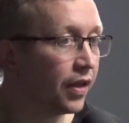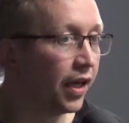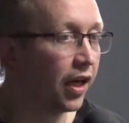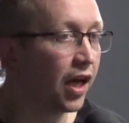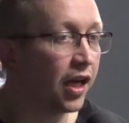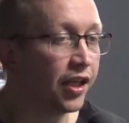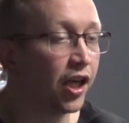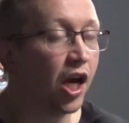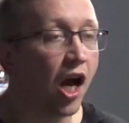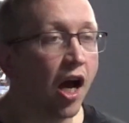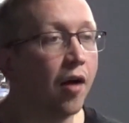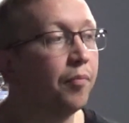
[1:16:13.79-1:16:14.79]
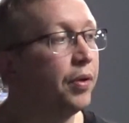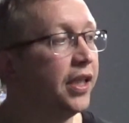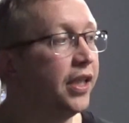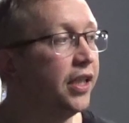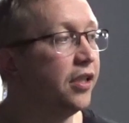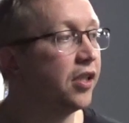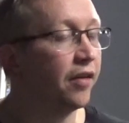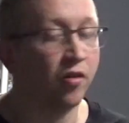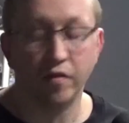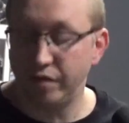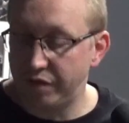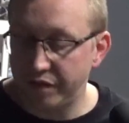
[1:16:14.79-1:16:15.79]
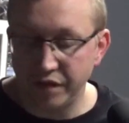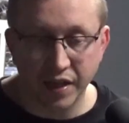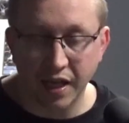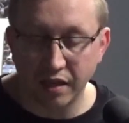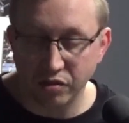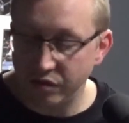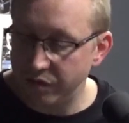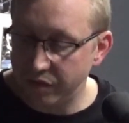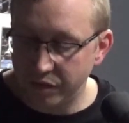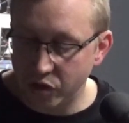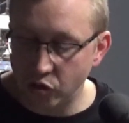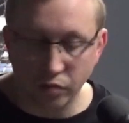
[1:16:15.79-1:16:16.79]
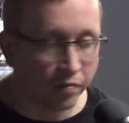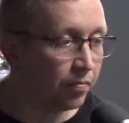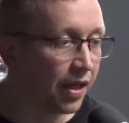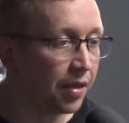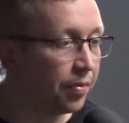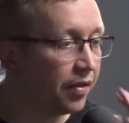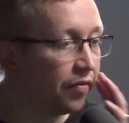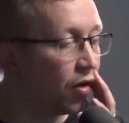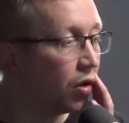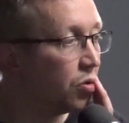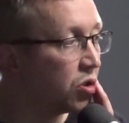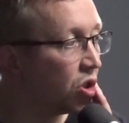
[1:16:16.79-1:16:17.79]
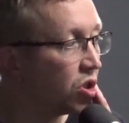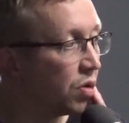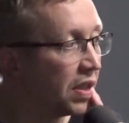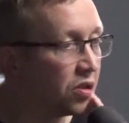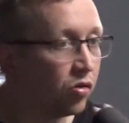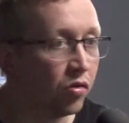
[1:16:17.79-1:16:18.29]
Like, you can't please. I've got 50,000 something maybe followers on Twitter,